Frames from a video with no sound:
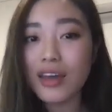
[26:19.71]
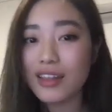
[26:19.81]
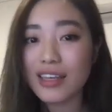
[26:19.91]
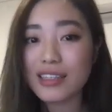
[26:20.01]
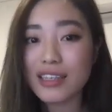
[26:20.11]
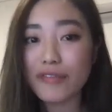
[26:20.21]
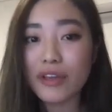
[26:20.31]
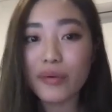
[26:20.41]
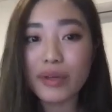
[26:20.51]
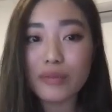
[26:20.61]
there's definitely
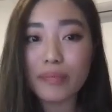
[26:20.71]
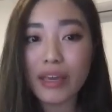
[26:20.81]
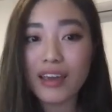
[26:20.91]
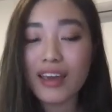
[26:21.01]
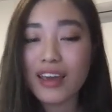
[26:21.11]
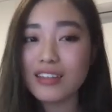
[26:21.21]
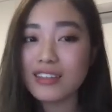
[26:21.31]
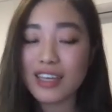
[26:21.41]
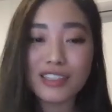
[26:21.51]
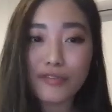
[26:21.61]
going to be
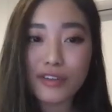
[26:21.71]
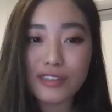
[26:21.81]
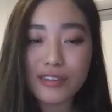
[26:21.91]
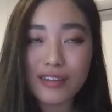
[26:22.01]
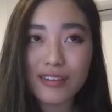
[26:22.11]
10 different